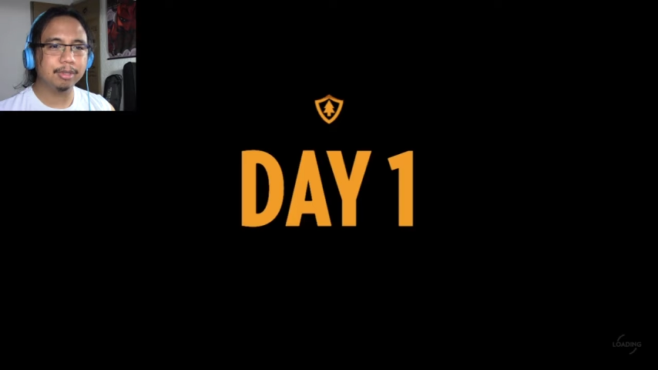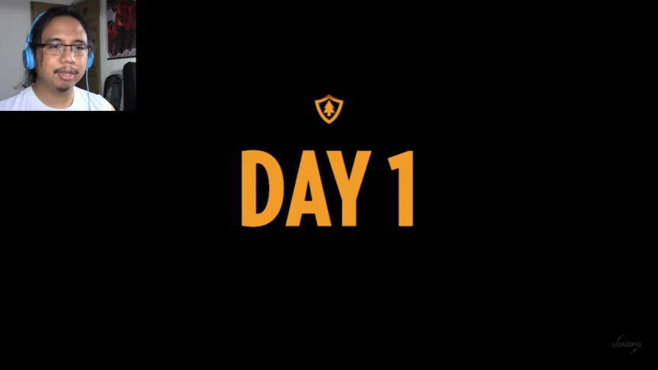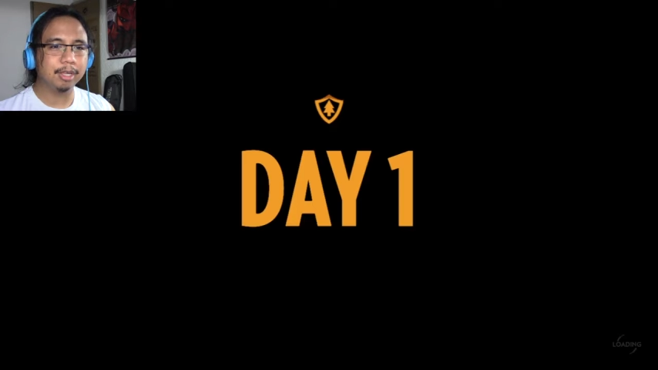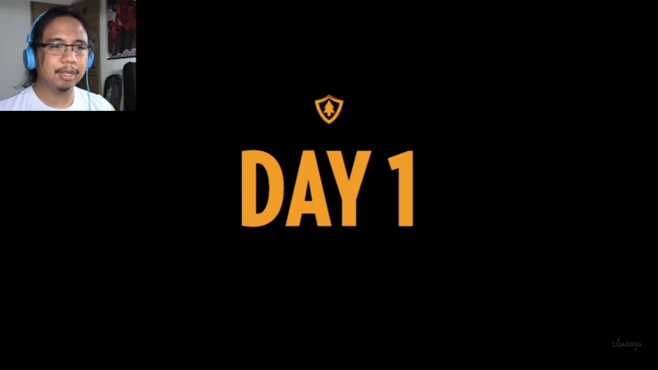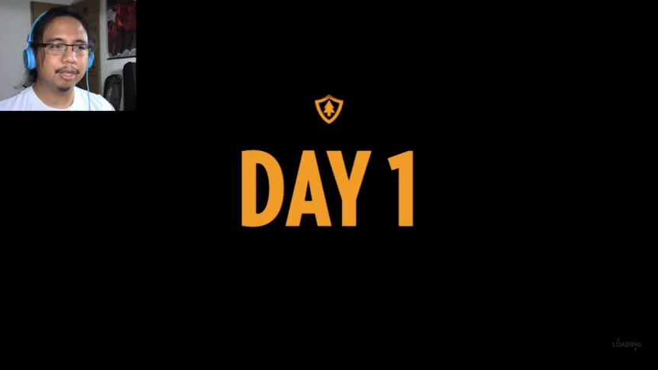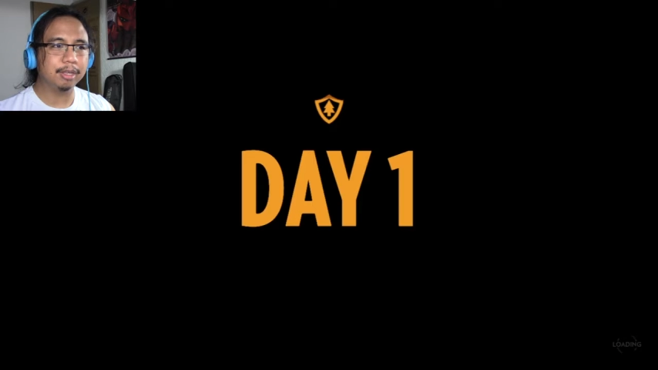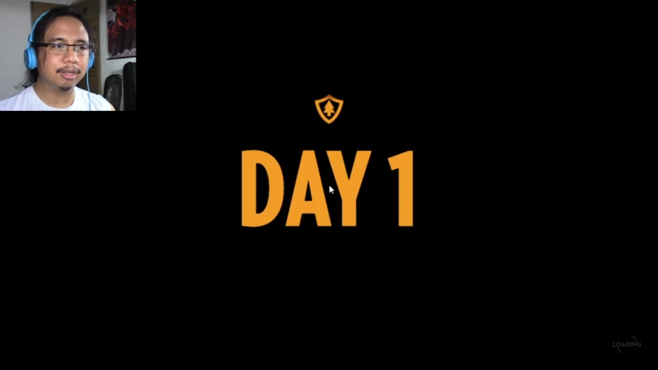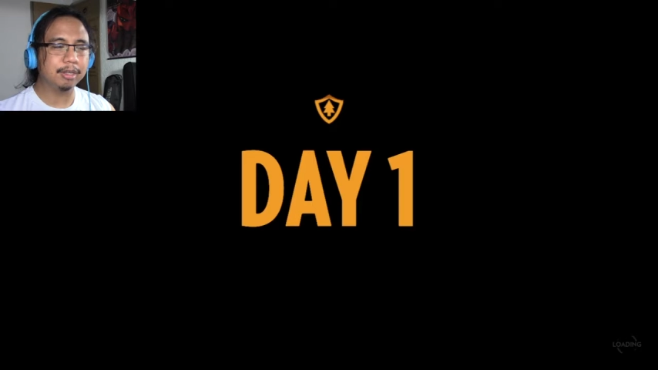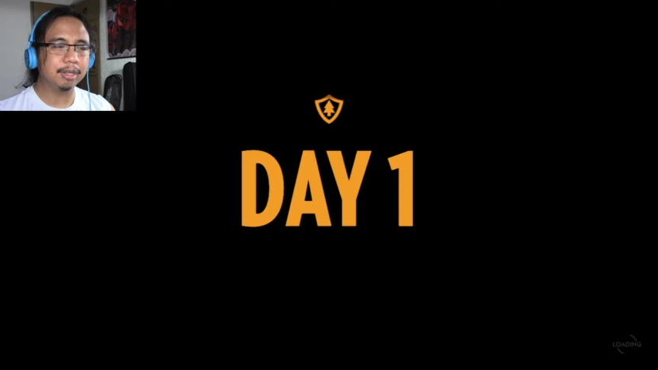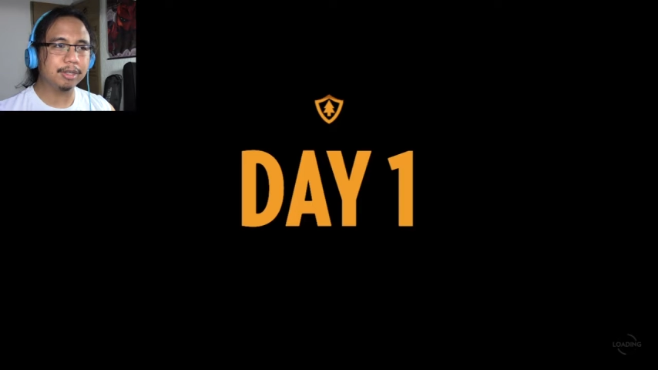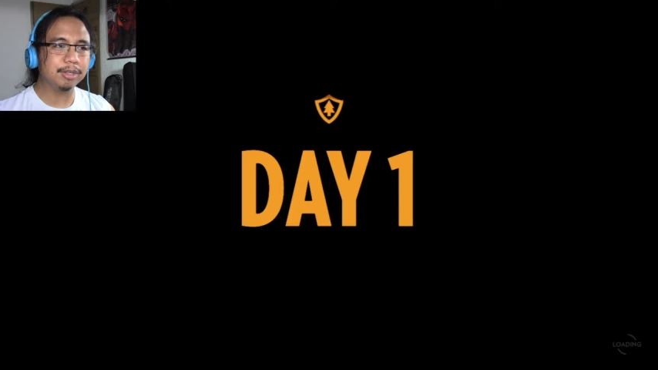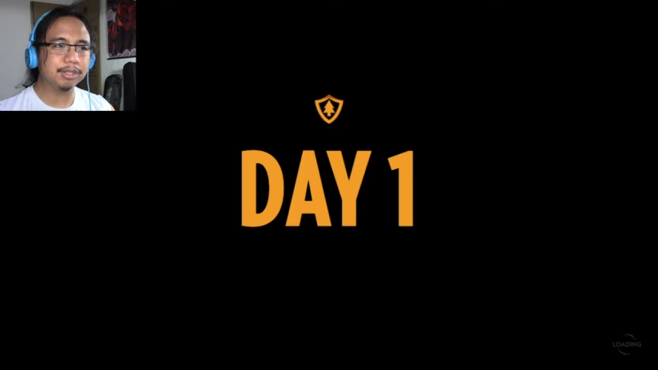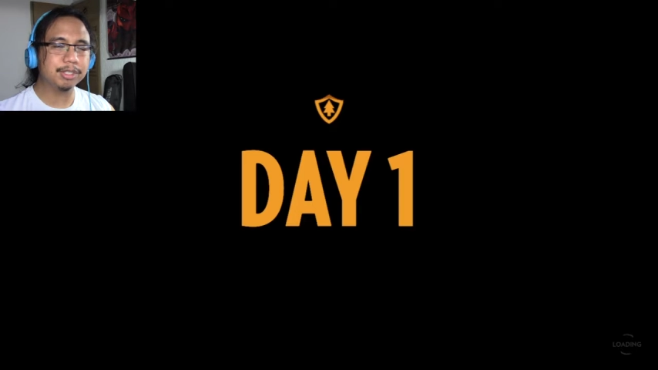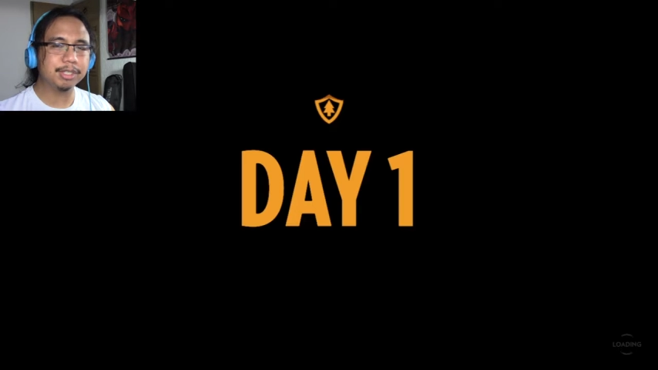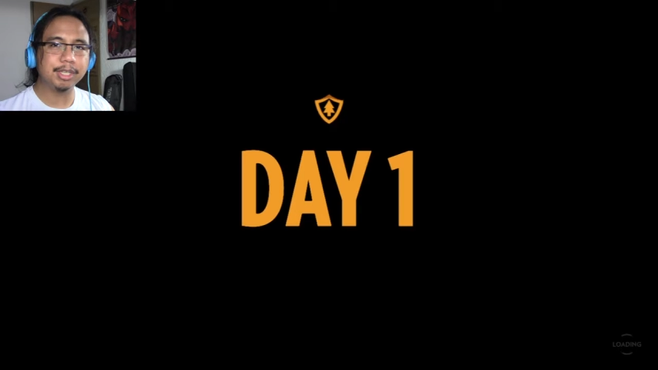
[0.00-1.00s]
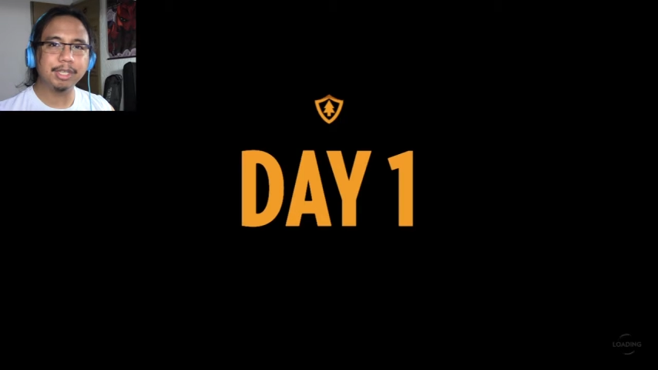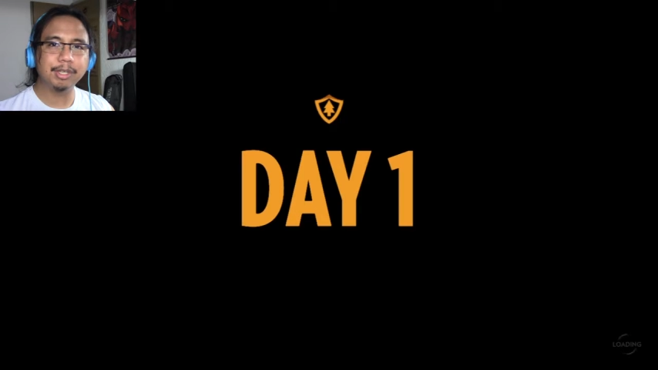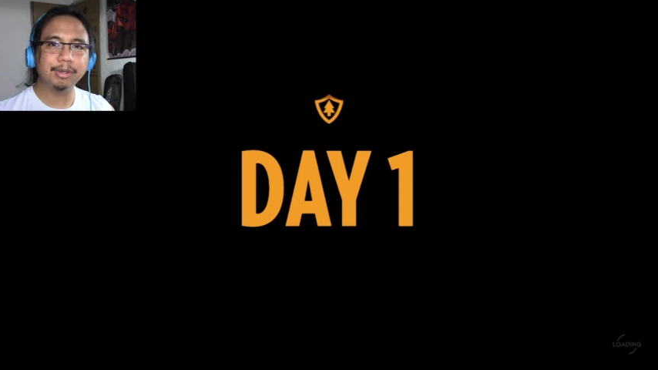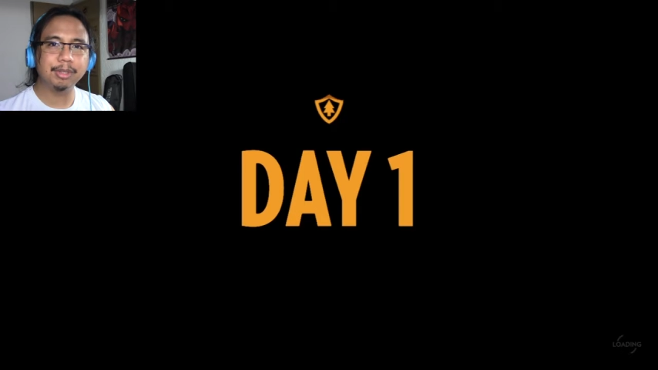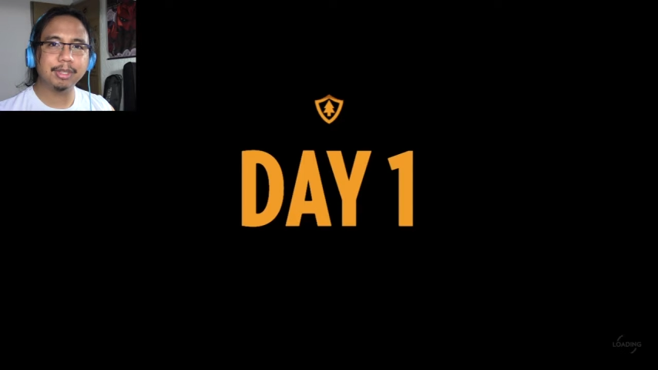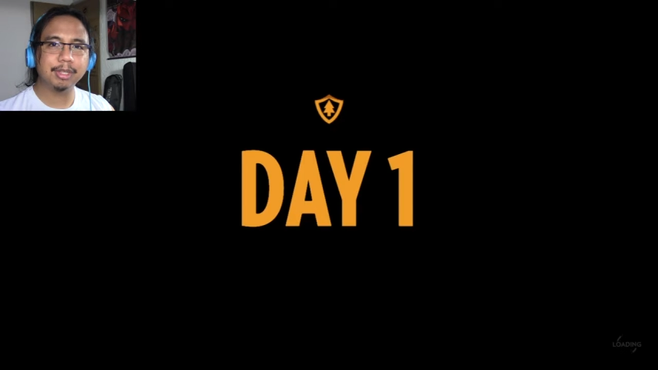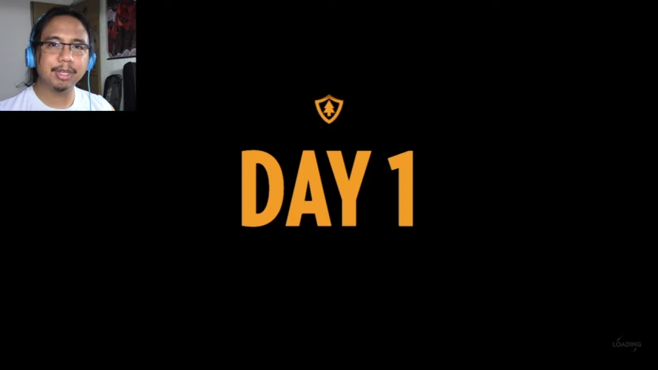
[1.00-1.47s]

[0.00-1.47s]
and I'll see you in the